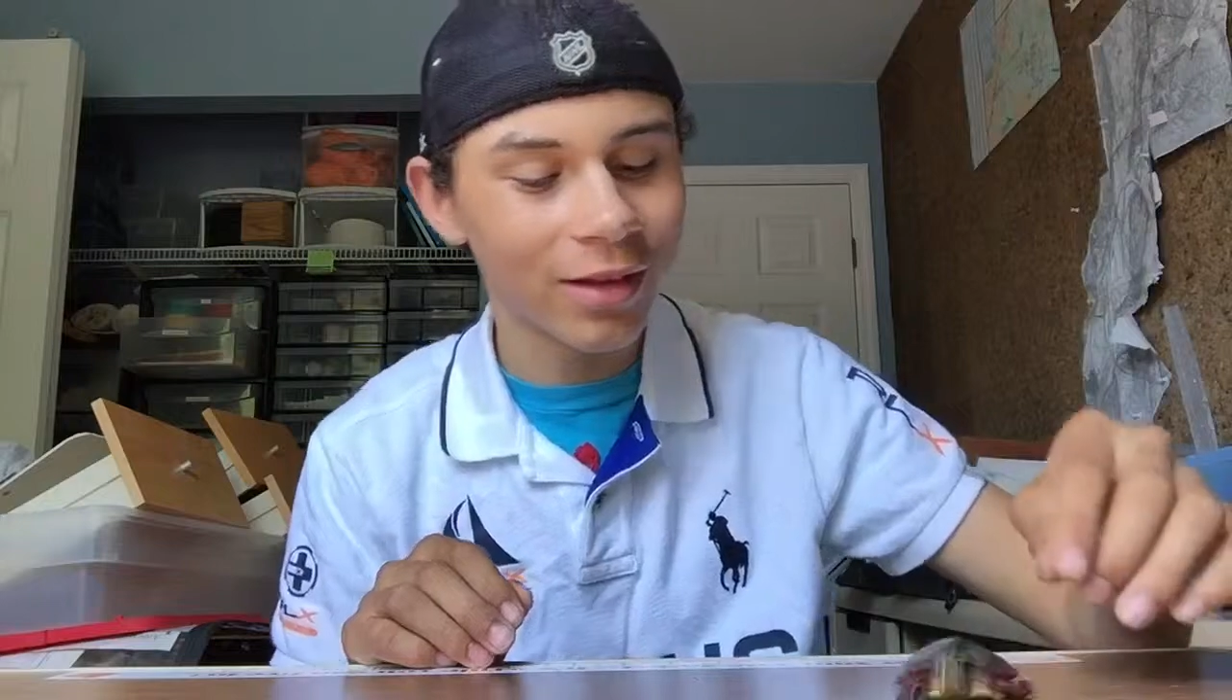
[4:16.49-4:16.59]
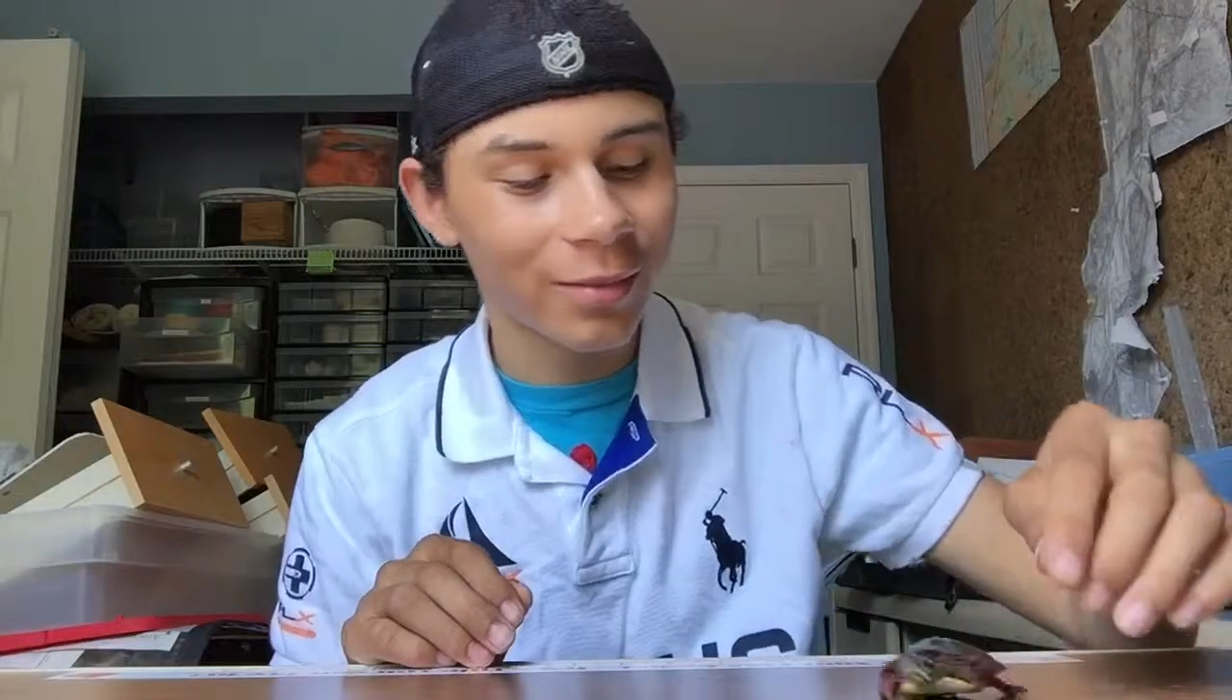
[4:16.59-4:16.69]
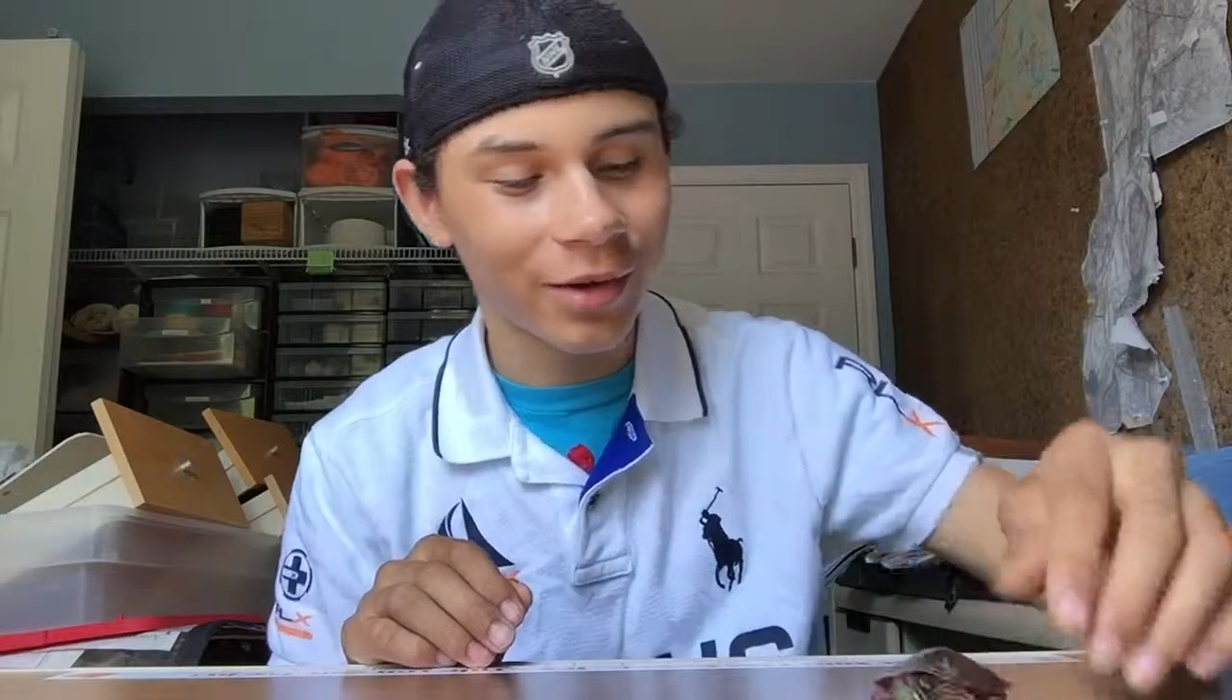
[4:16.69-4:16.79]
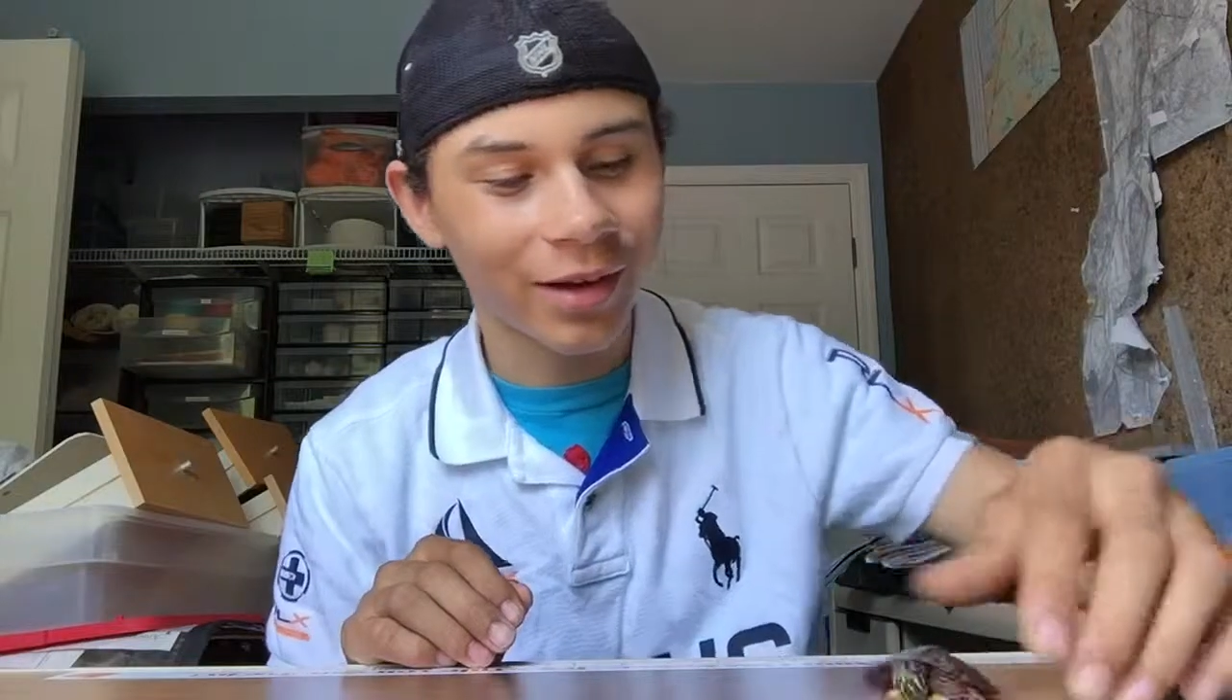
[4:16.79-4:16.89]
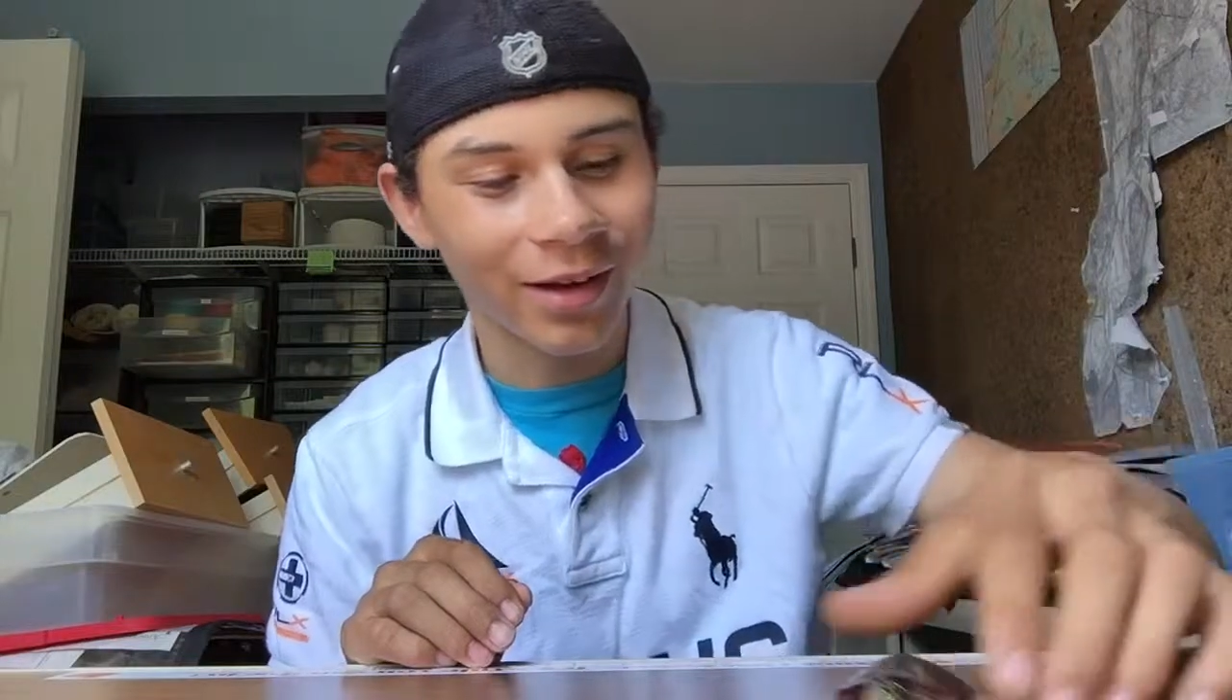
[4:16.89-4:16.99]

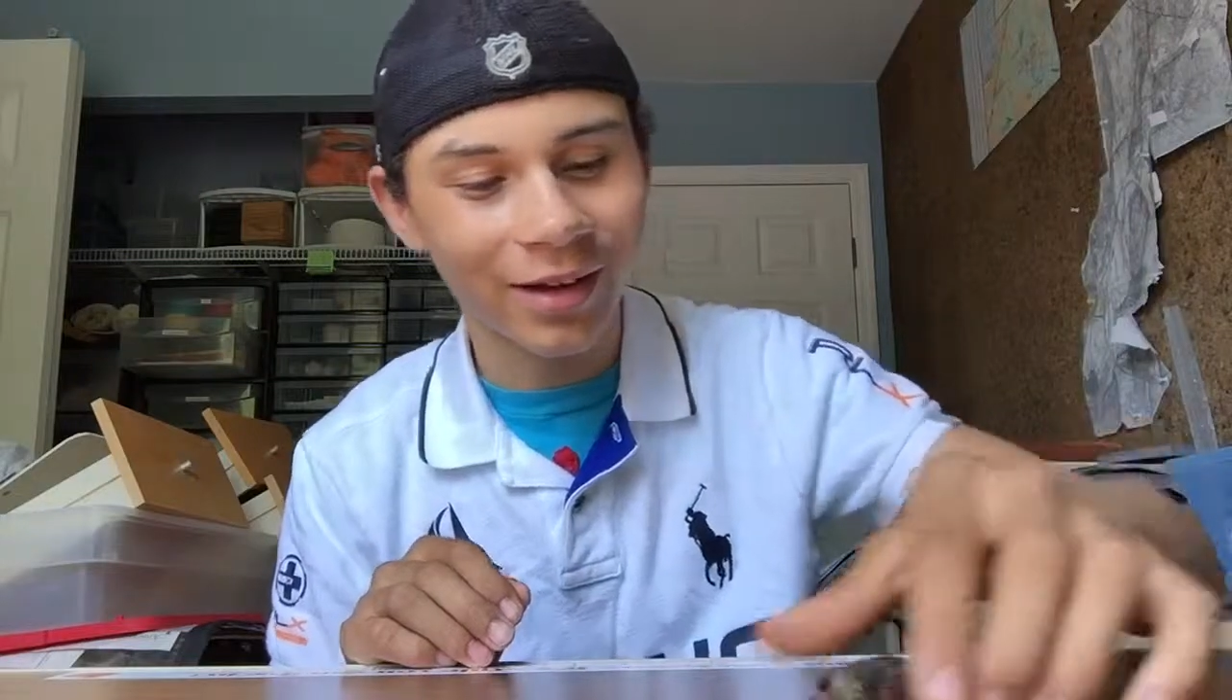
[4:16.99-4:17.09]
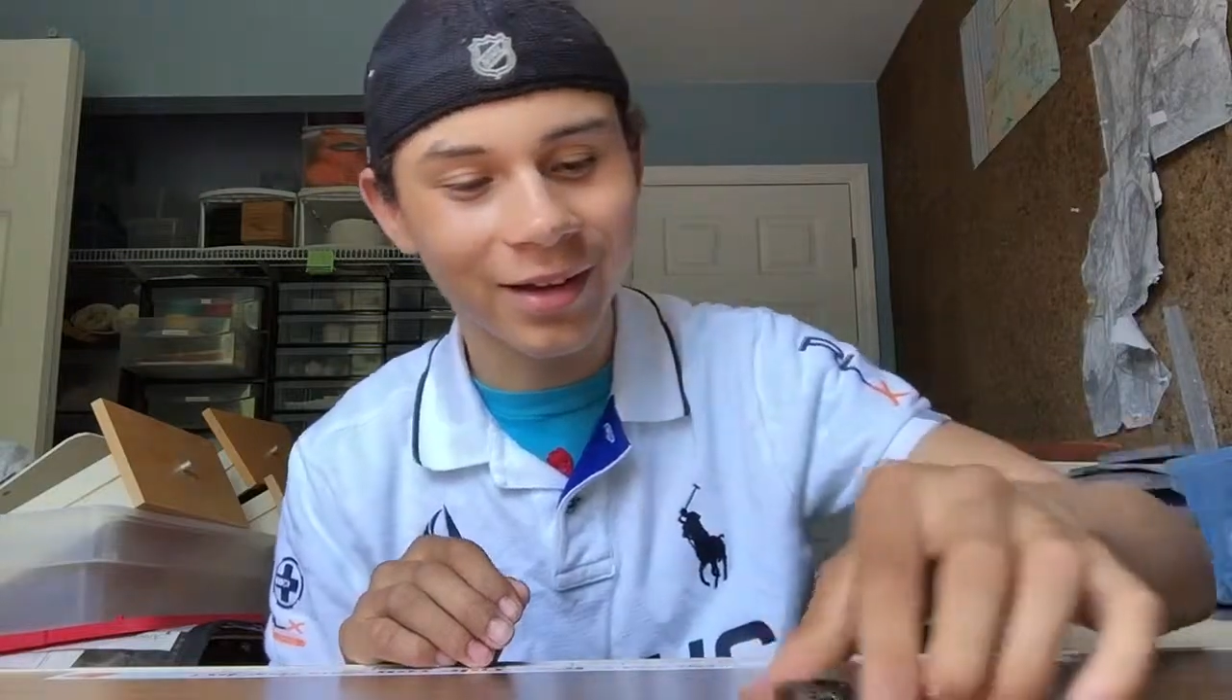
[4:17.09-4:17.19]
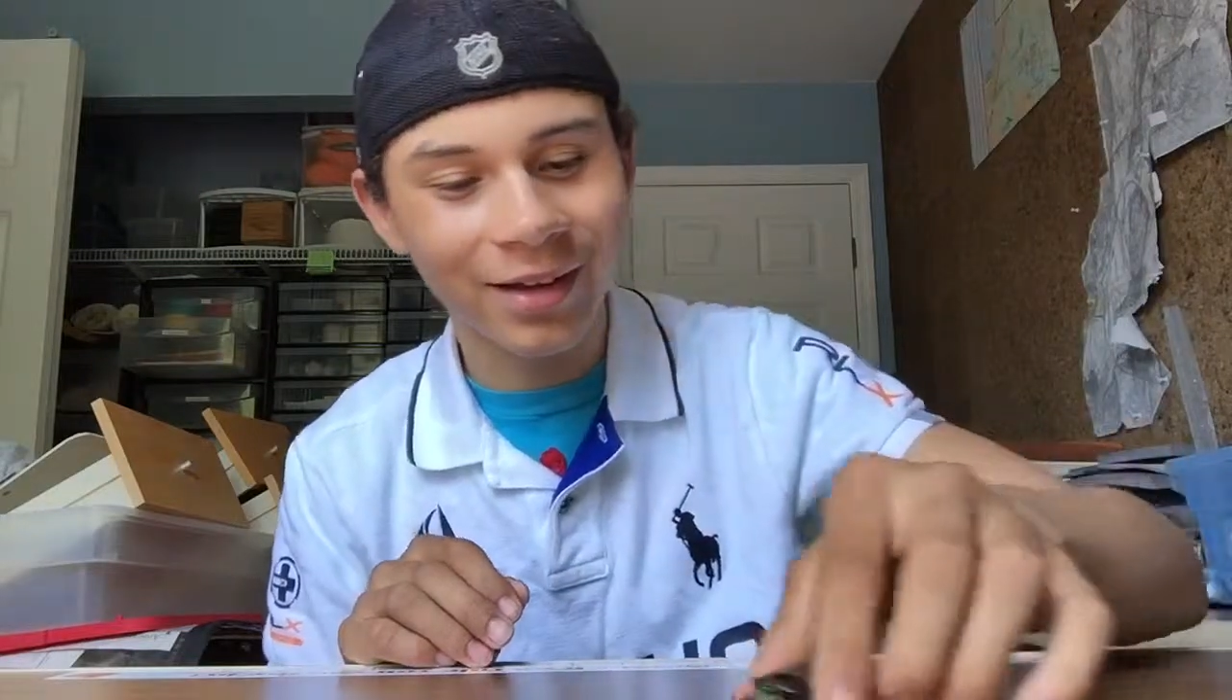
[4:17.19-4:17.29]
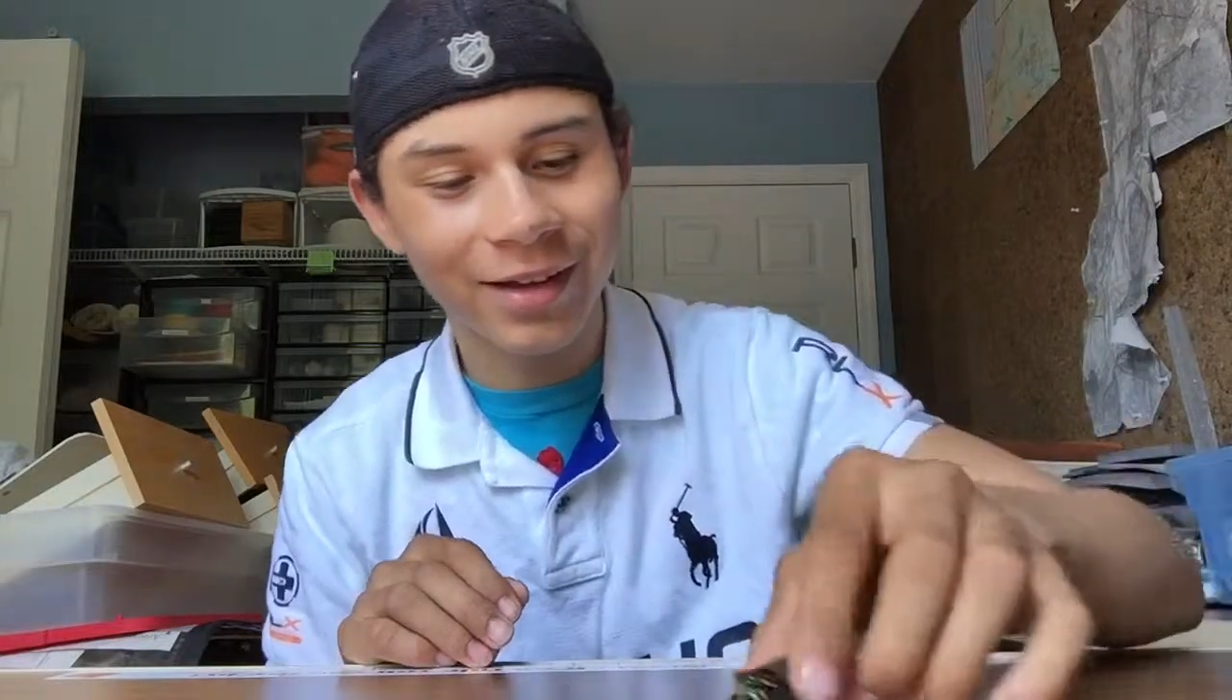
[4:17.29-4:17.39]
But